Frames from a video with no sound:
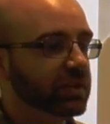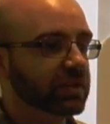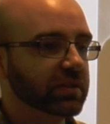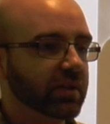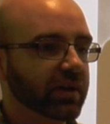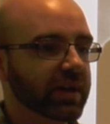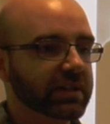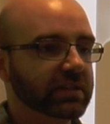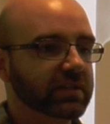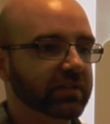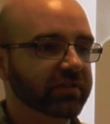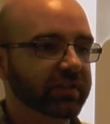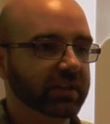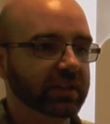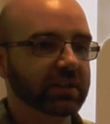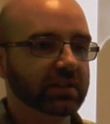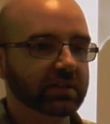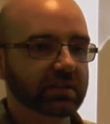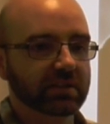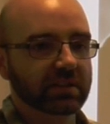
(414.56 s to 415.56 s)
designed to fit
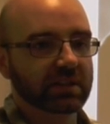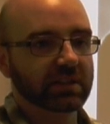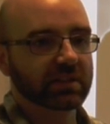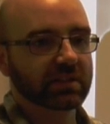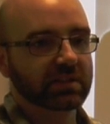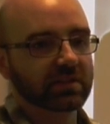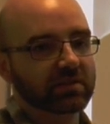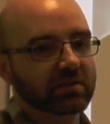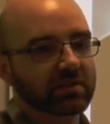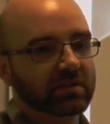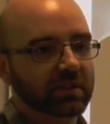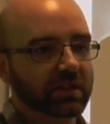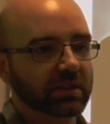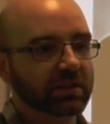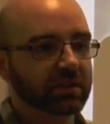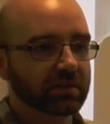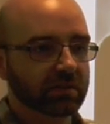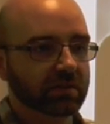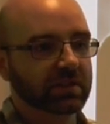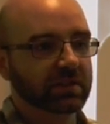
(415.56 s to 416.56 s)
into this
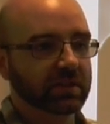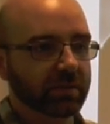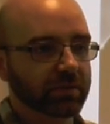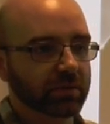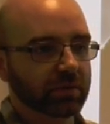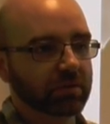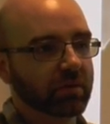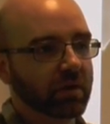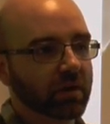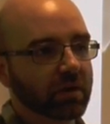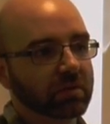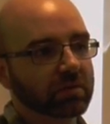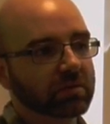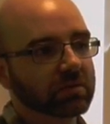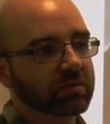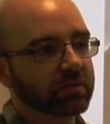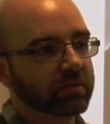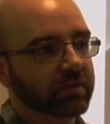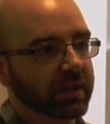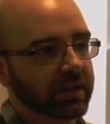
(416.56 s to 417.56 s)
conceptual role
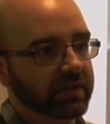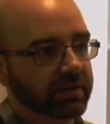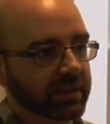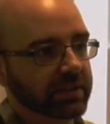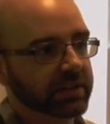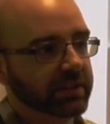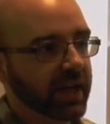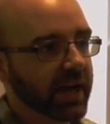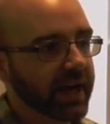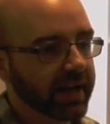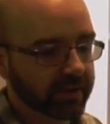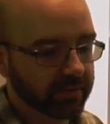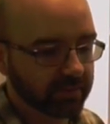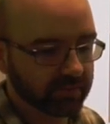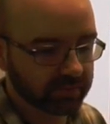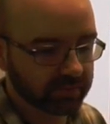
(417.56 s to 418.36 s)
that attention had.